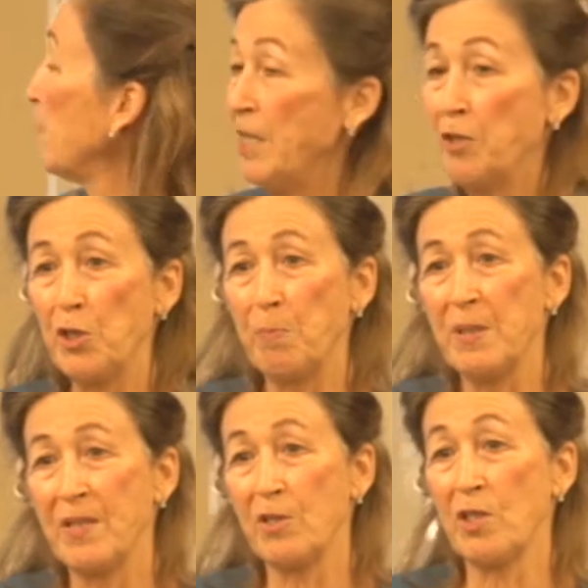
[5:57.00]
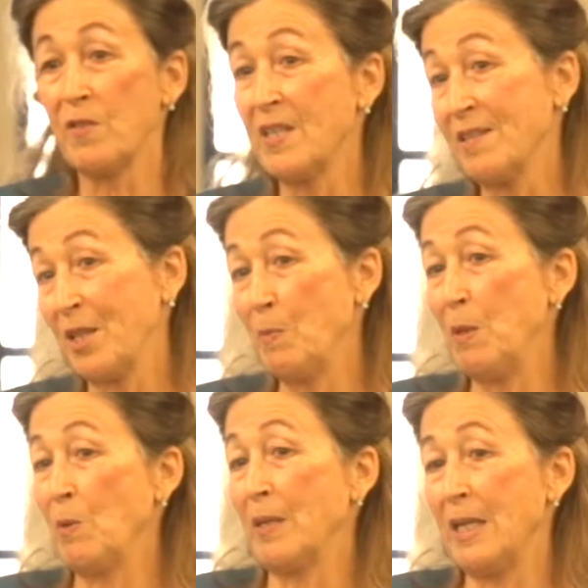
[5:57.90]
leadership positions, that's going to
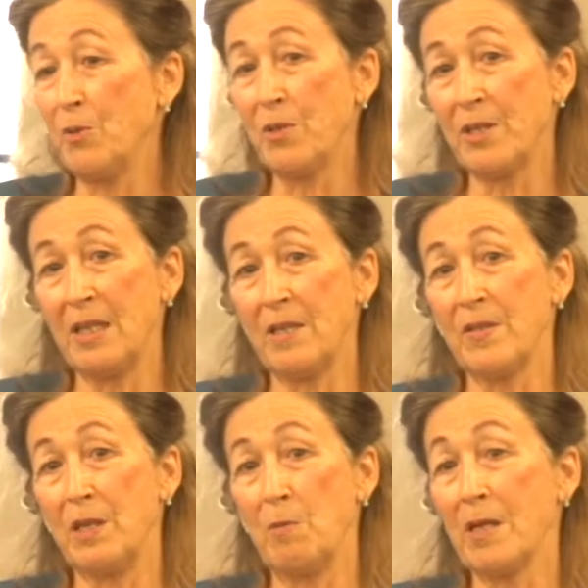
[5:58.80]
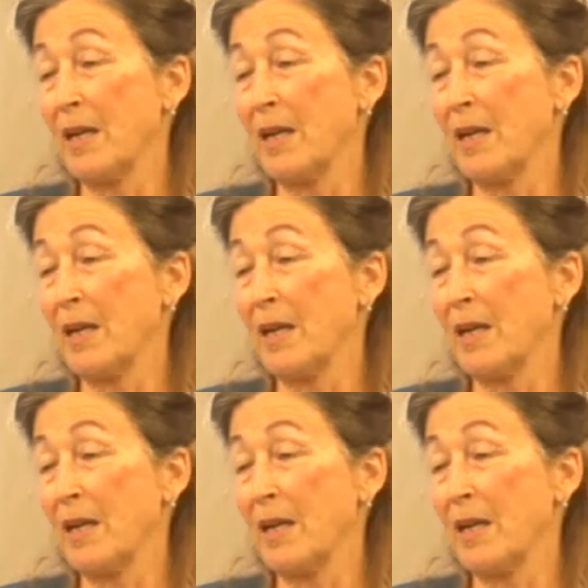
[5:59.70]
be really interesting to see what